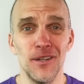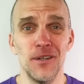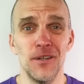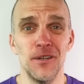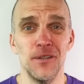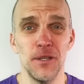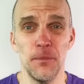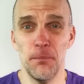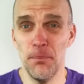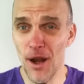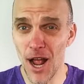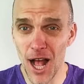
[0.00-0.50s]
The
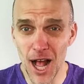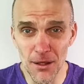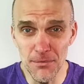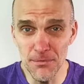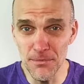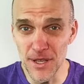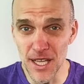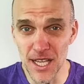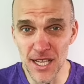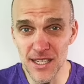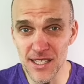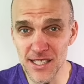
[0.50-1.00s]
problem
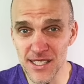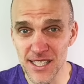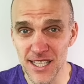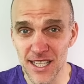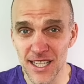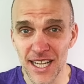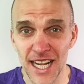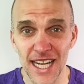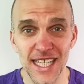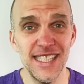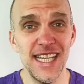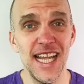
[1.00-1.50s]
is,
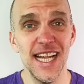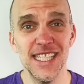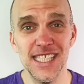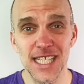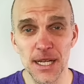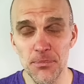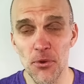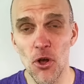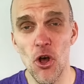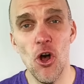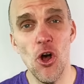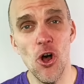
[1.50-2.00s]
it takes
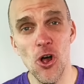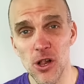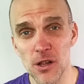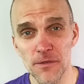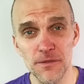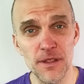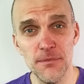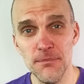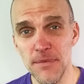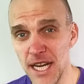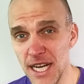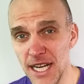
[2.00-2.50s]
up all of the
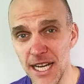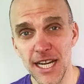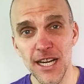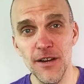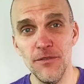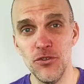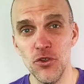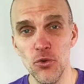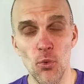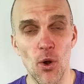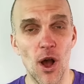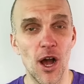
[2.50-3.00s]
meeting if
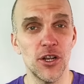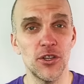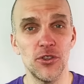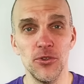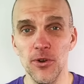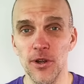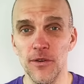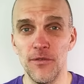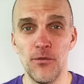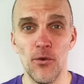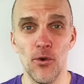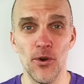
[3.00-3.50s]
you walk through a
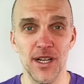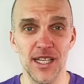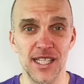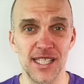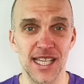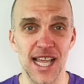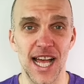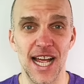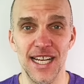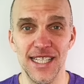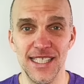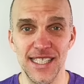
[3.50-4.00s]

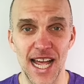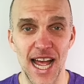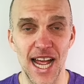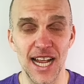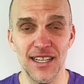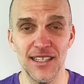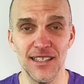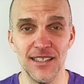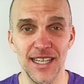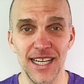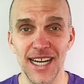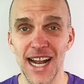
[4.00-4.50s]
40-slide deck.
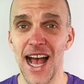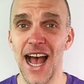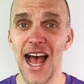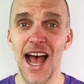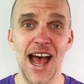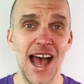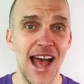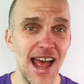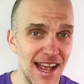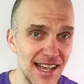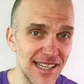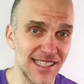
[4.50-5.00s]
And
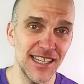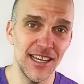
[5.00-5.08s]
I, as an